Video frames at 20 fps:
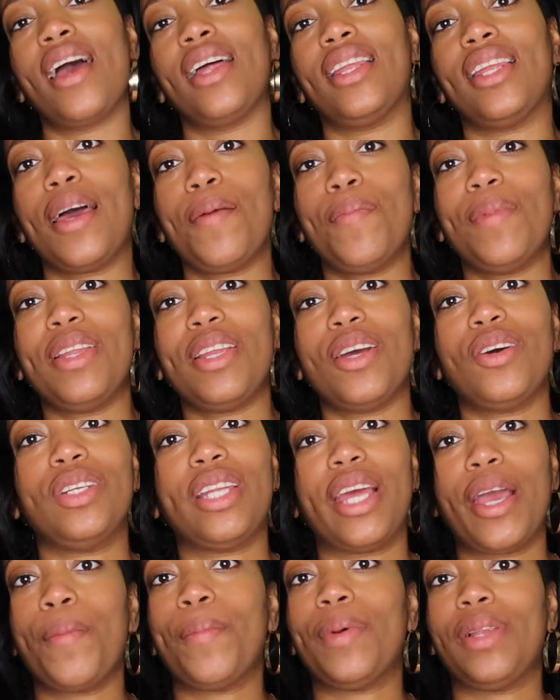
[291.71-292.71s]
Let me know
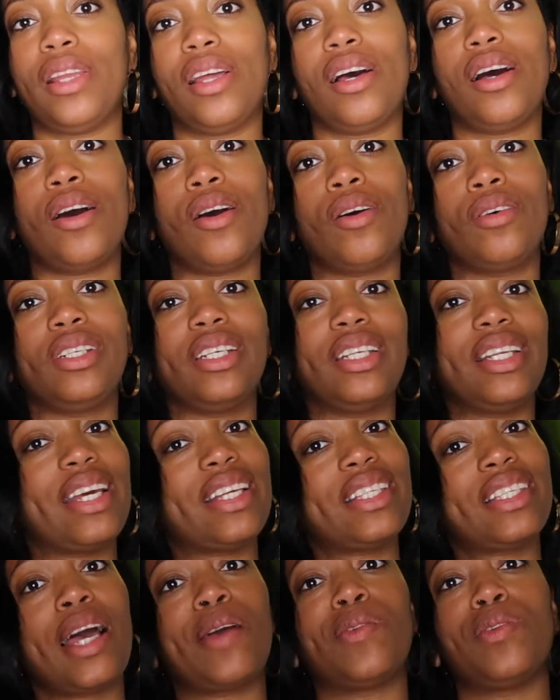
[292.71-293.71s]
down below the
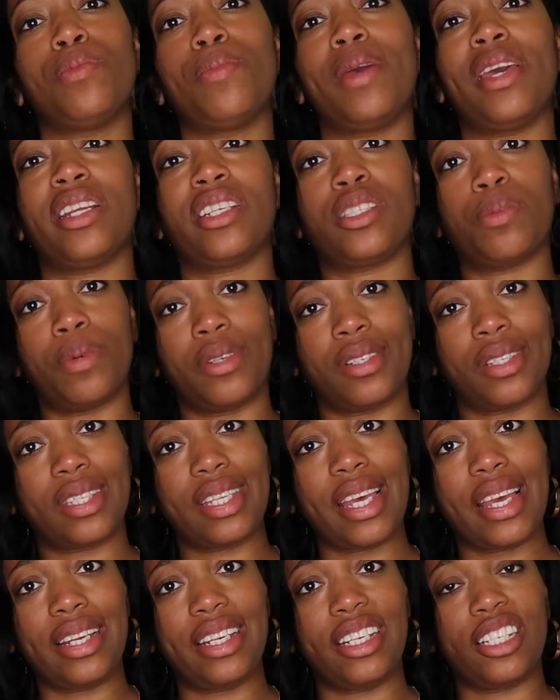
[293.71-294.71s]
last time you made a
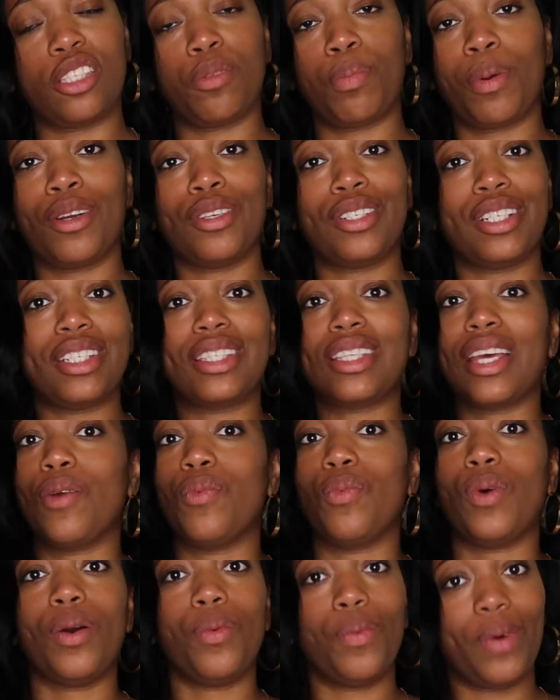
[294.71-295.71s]
spontaneous purchase,
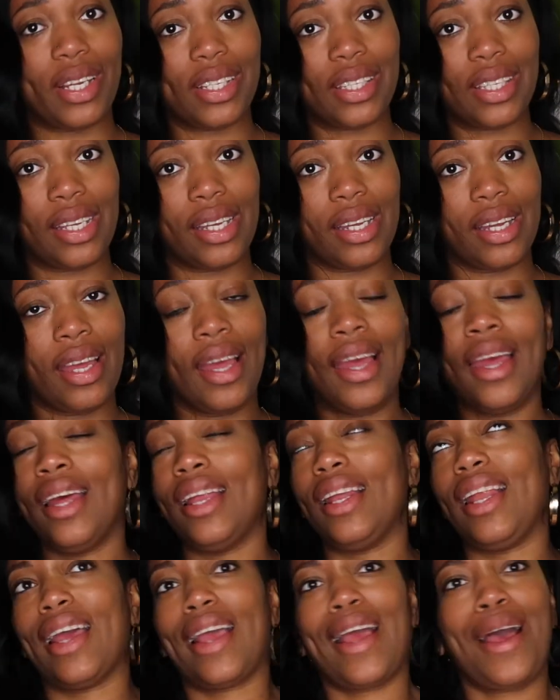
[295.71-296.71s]
and what was it?
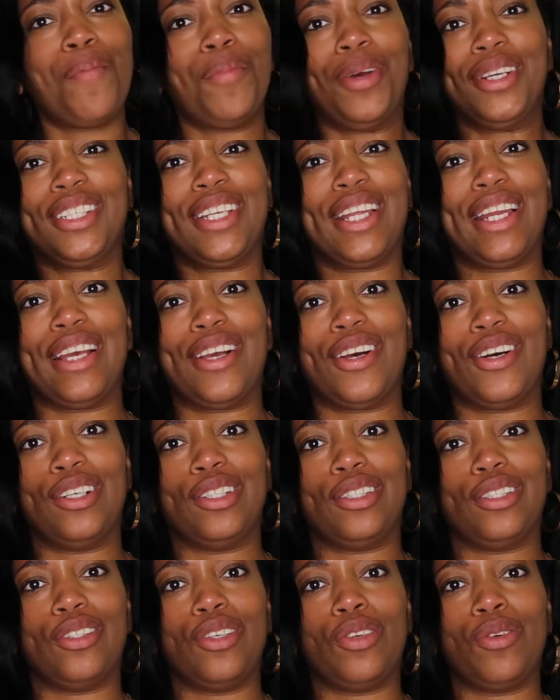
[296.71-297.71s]
Like, how much did it
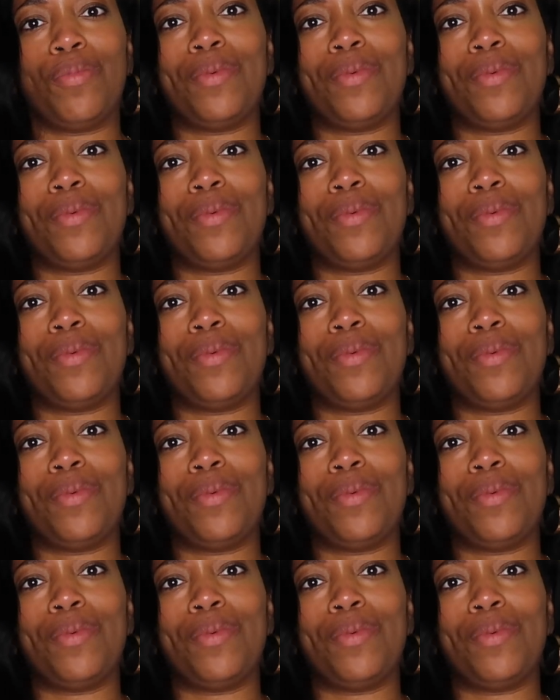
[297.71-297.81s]
cost you?